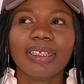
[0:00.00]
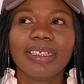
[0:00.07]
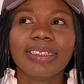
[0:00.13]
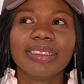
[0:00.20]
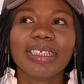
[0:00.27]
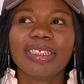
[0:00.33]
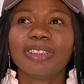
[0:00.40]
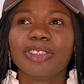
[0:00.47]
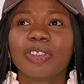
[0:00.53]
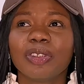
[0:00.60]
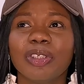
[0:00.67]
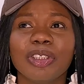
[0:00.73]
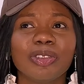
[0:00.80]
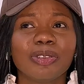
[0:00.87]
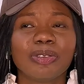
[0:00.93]
he said he just
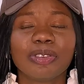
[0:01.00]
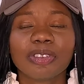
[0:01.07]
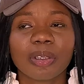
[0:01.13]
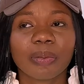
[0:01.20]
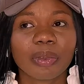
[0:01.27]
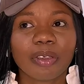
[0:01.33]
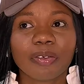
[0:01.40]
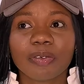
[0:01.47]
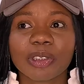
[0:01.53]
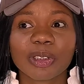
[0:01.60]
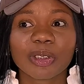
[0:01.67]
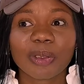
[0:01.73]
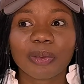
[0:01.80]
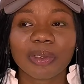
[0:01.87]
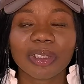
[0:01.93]
wanted to do something for
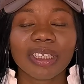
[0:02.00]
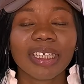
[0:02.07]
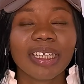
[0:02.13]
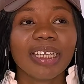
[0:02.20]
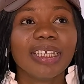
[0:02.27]
someone.